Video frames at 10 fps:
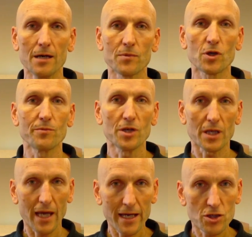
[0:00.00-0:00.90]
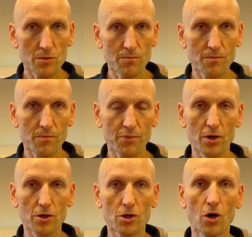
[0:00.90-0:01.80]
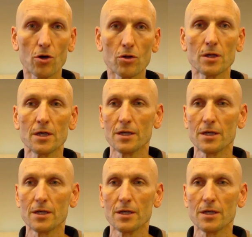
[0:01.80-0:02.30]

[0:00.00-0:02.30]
communication protocol